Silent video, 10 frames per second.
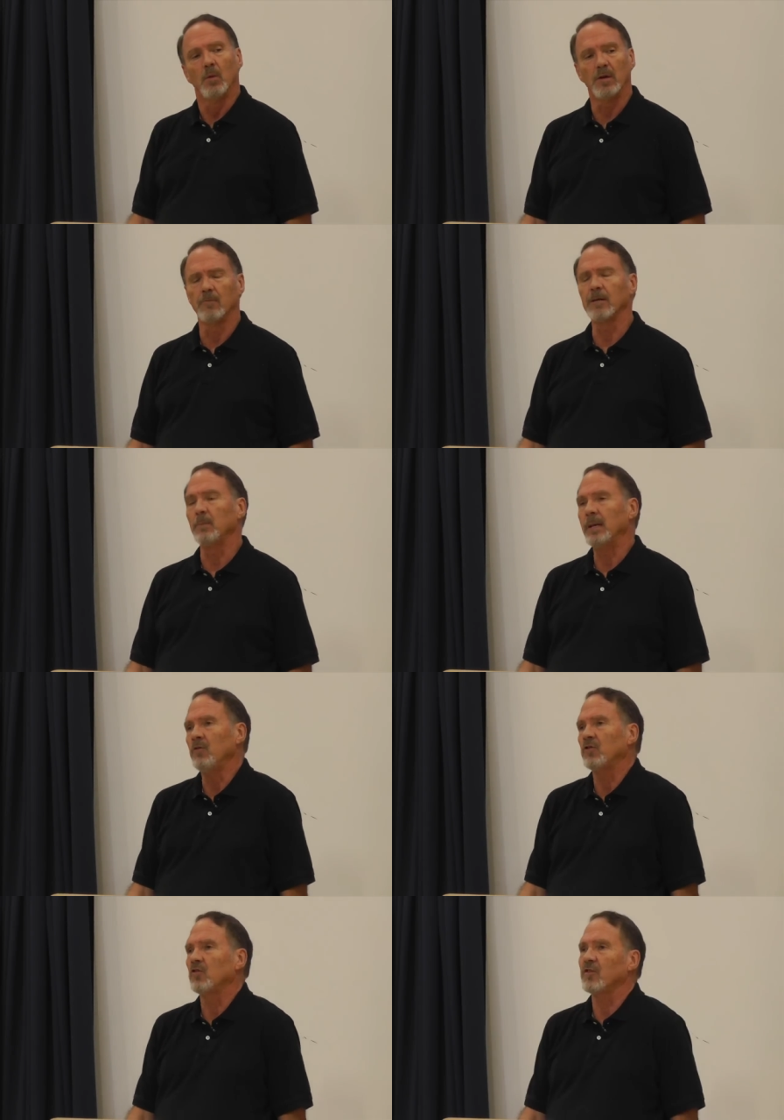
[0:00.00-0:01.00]
What it really
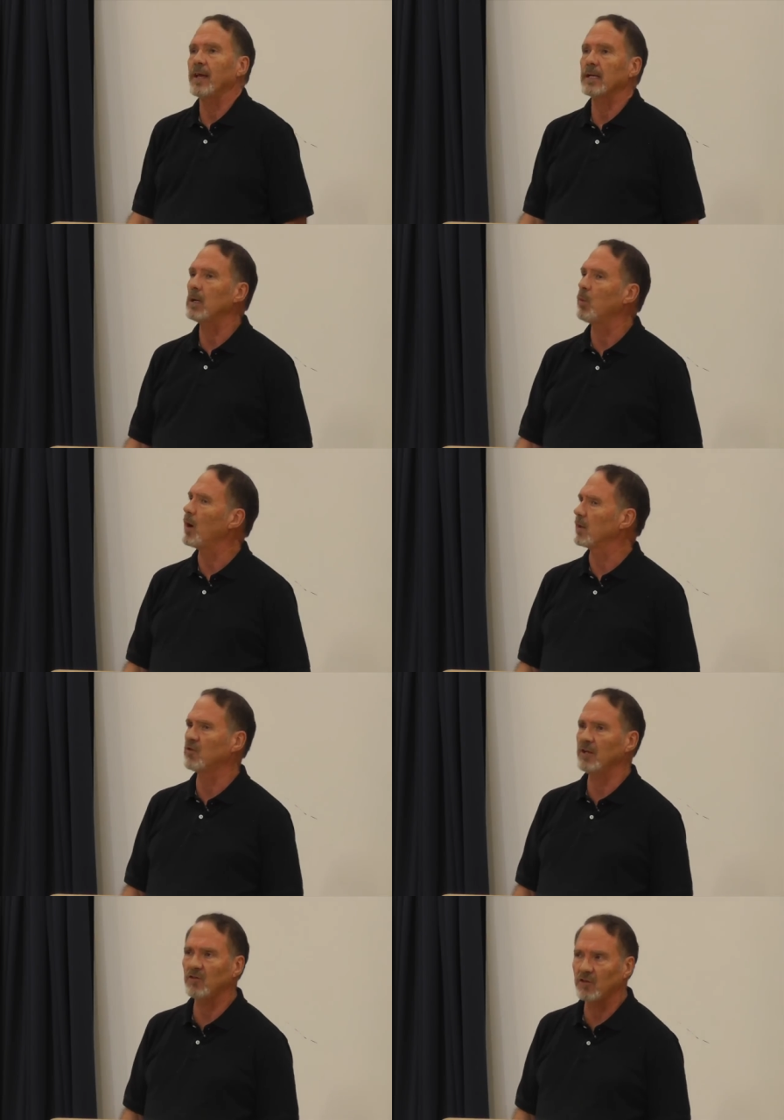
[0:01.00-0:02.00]
means is that what
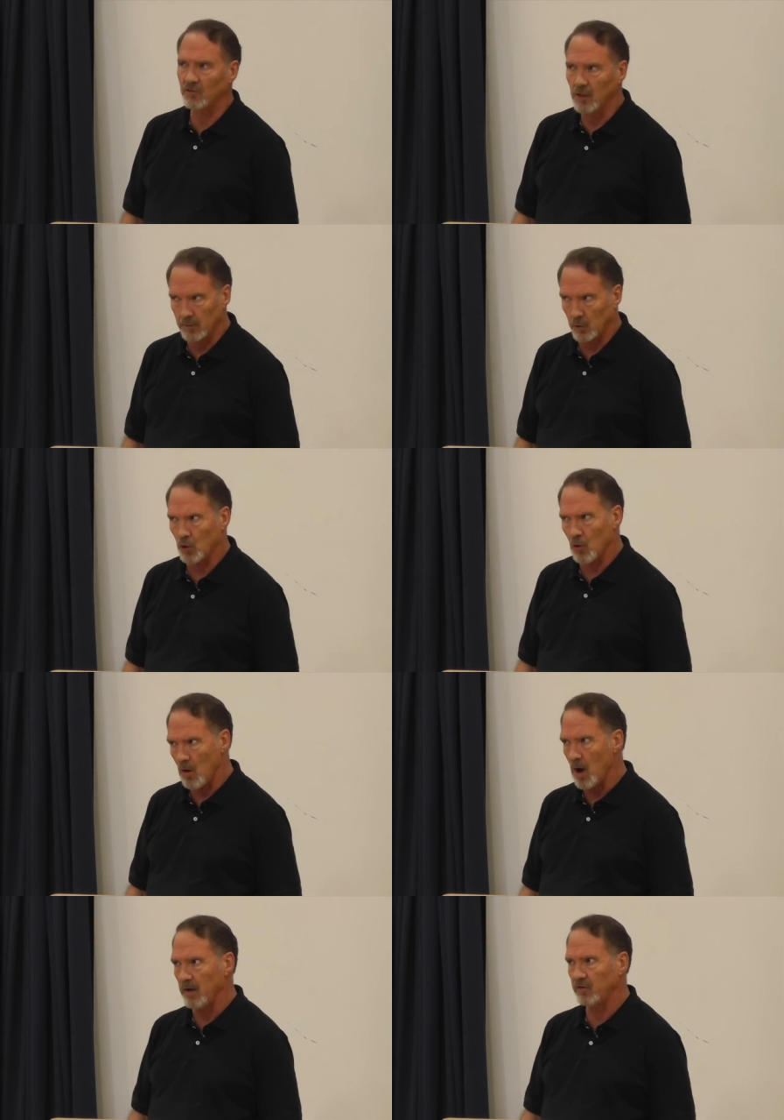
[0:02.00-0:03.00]
Jesus has done at the
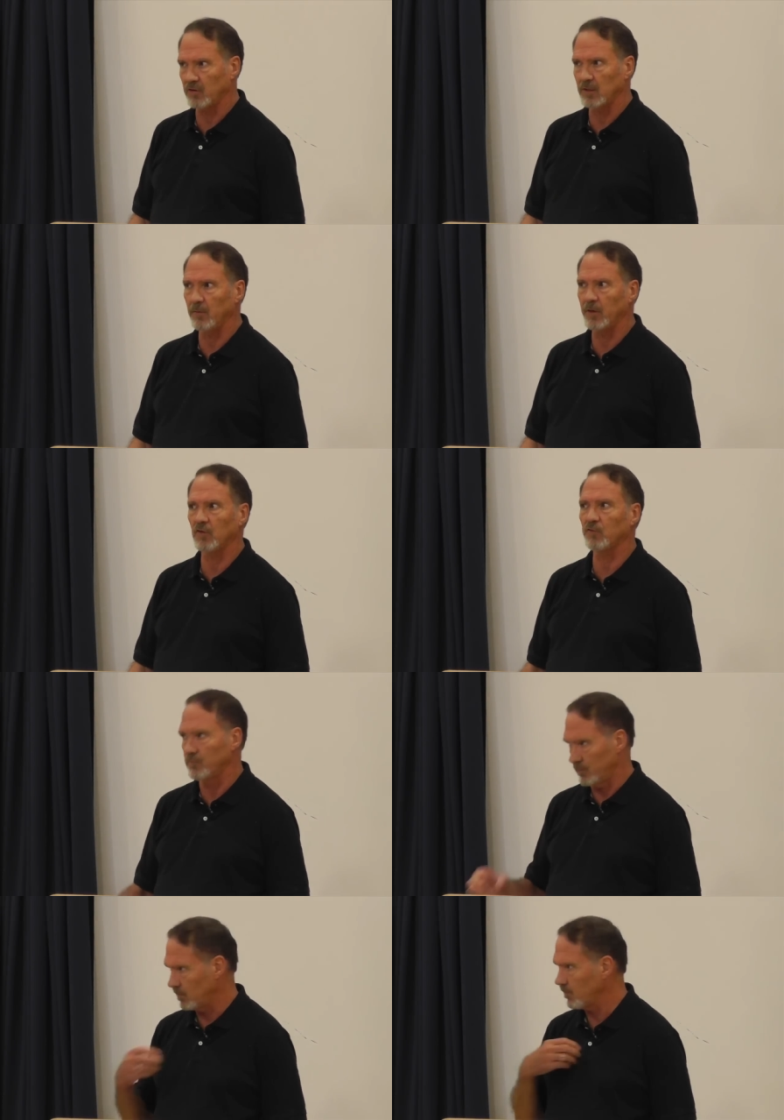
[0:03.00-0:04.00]
cross, if it's
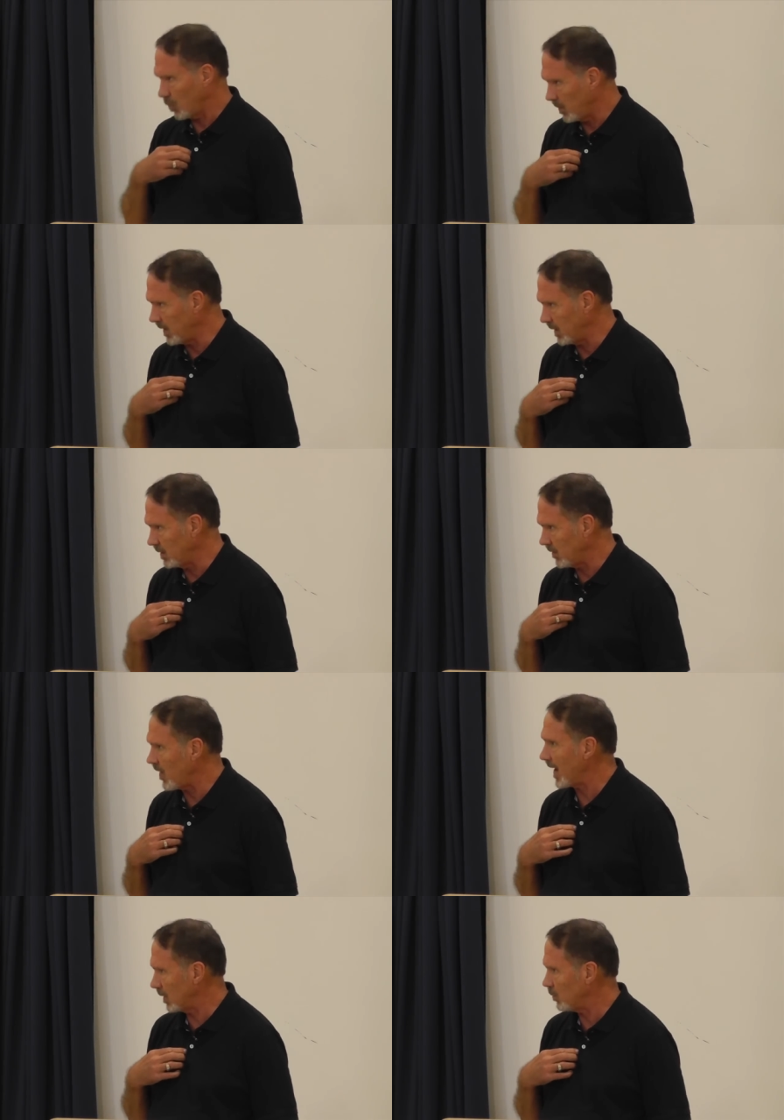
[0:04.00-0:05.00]
for me,
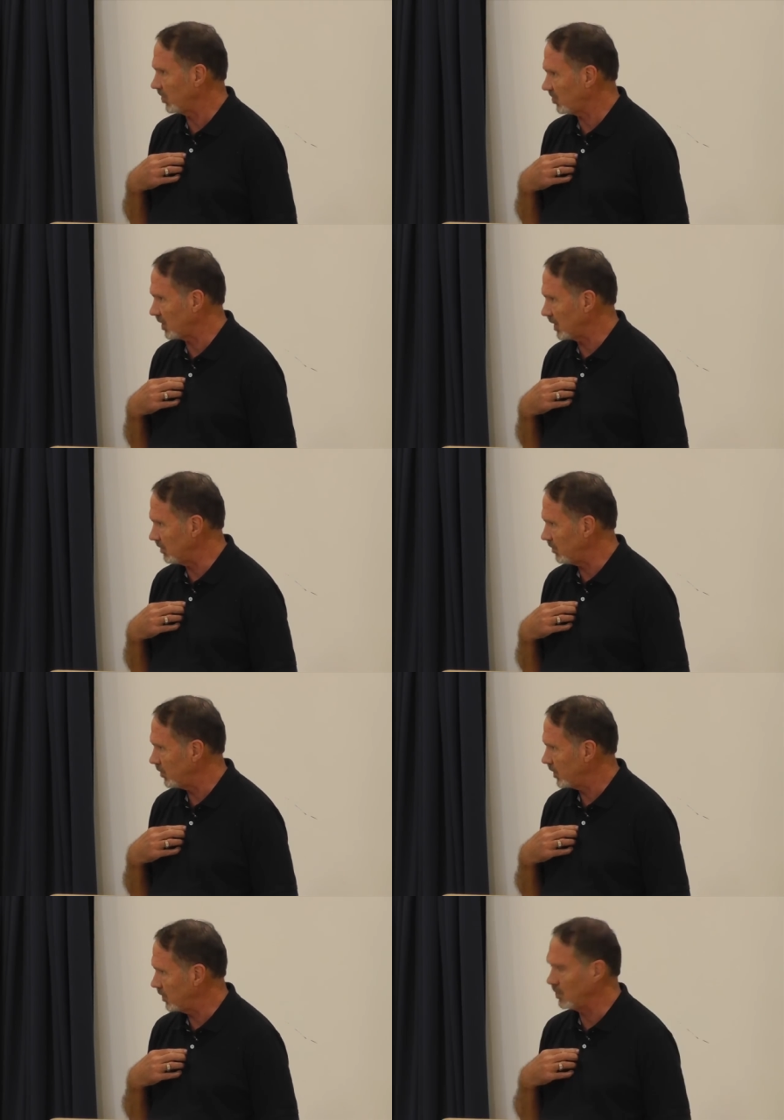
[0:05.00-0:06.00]
if I can receive,
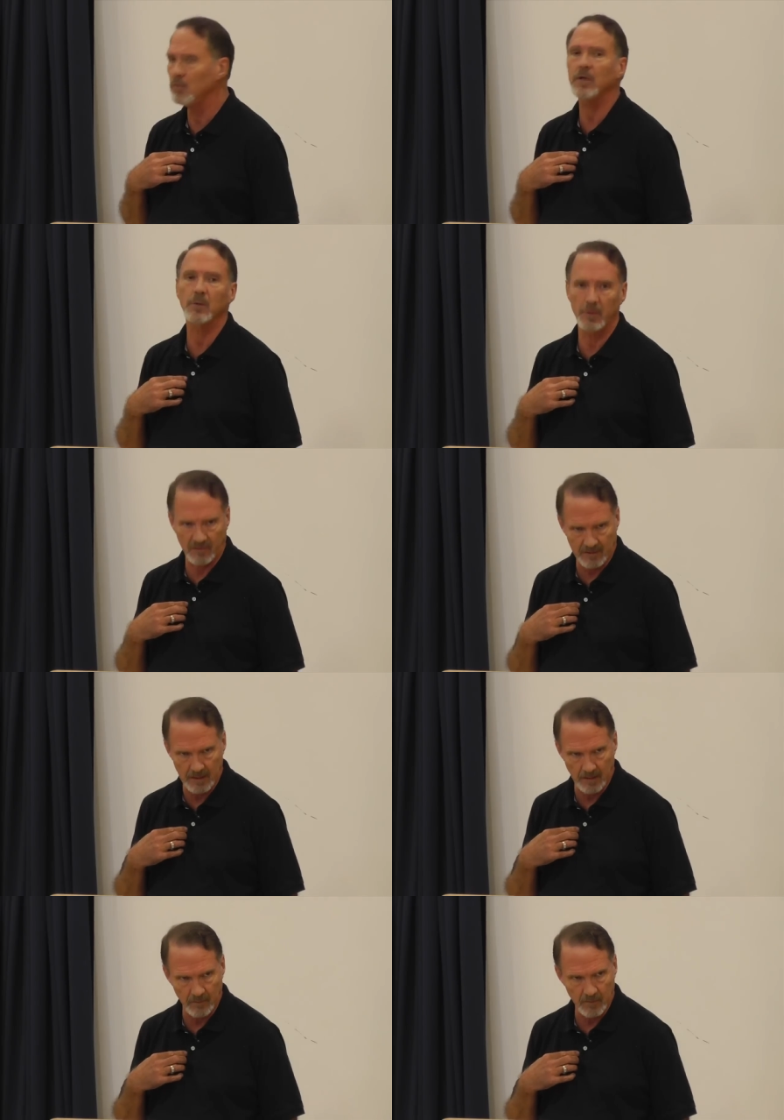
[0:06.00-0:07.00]
then you can
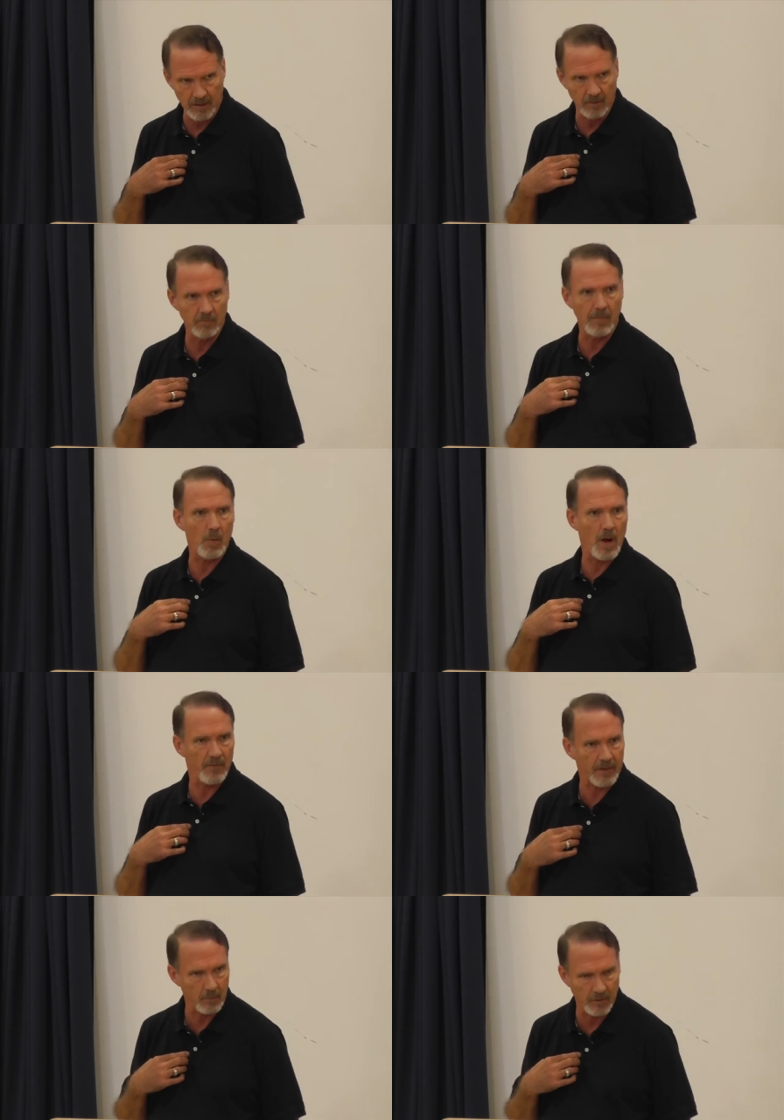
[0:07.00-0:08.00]
receive, and my
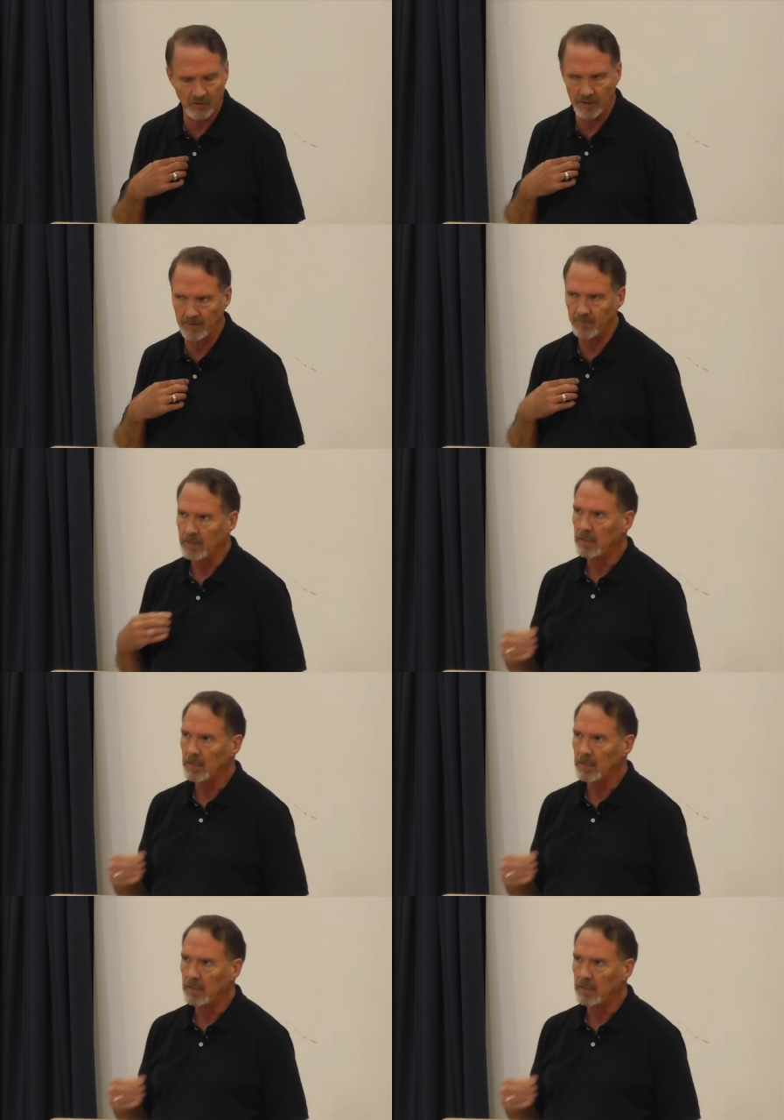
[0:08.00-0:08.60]
wife can receive.